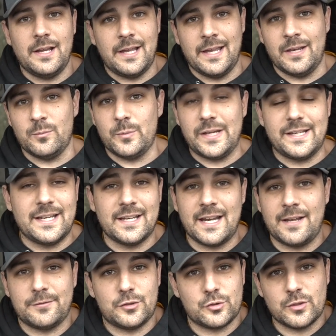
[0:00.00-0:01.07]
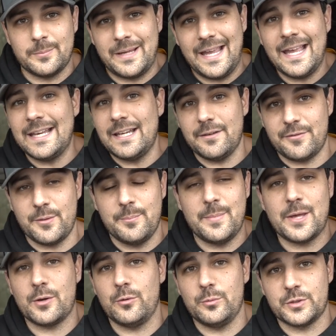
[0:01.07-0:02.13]
and we didn't have to trim any of the
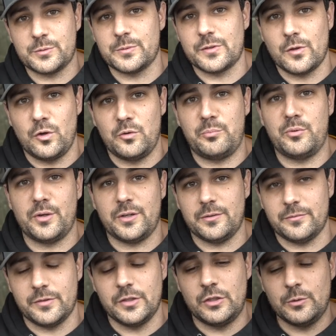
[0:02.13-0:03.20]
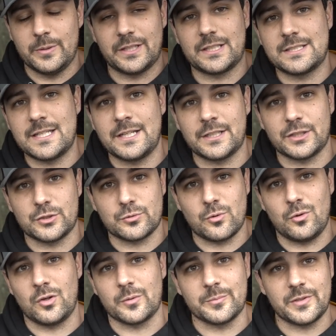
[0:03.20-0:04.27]
metal, which was the whole point of doing extended
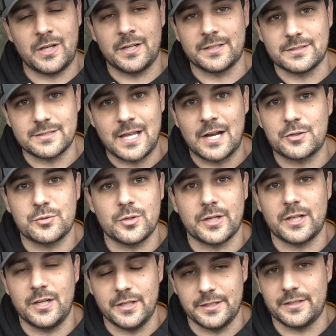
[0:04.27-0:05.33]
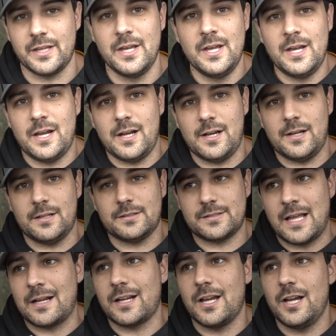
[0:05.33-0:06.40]
control arms on a stock truck height, uh,
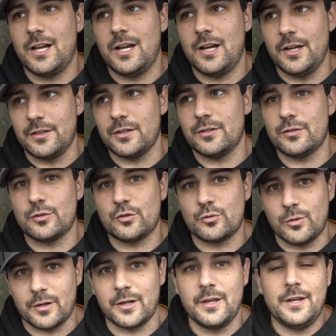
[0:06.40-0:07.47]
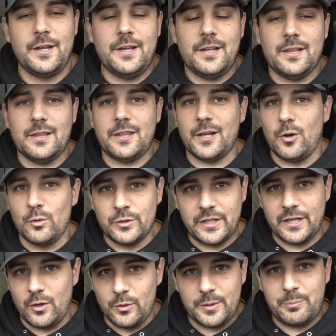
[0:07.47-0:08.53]
stock height truck they
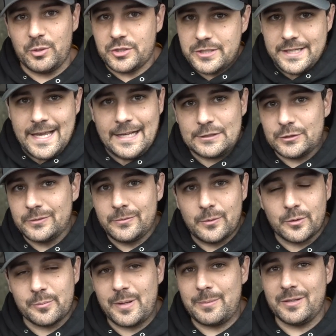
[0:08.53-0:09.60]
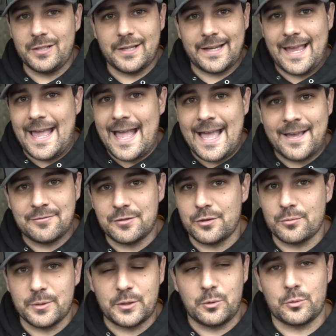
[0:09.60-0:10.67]
only it only pushed the axle forward maybe like half to
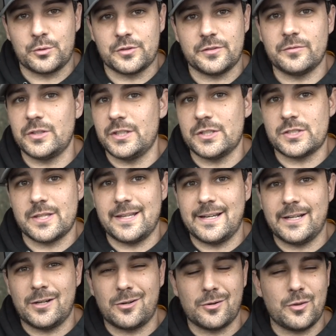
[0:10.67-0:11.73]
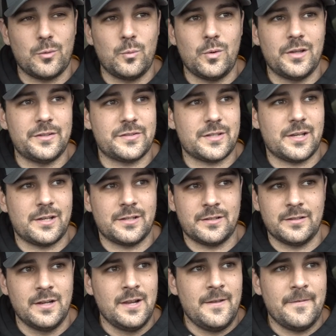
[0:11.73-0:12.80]
three quarters of an inch they are the ones on